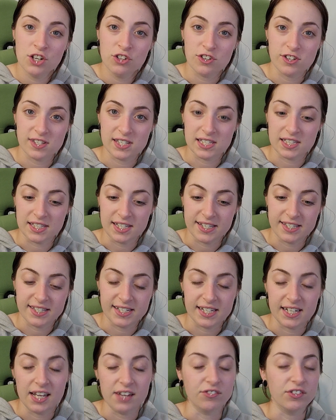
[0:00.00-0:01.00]
just
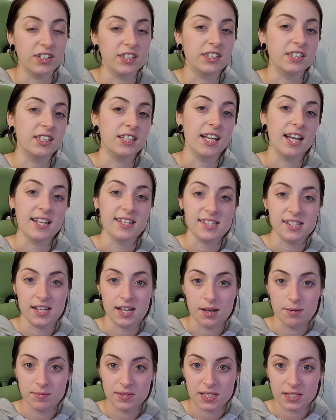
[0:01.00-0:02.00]
listing everything as
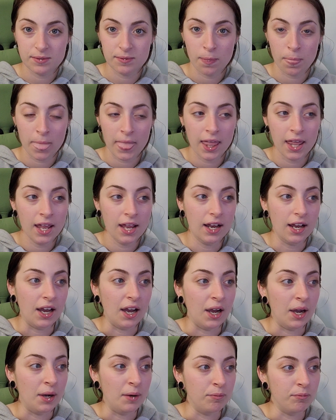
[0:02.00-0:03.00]
it comes.
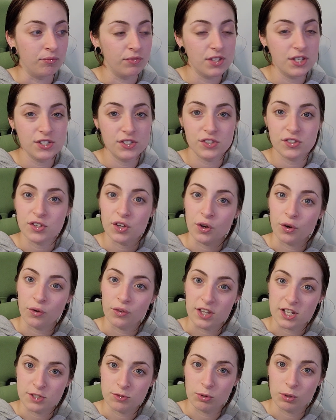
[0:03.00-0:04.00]

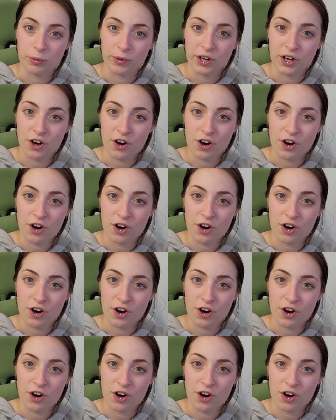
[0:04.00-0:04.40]
So that's where we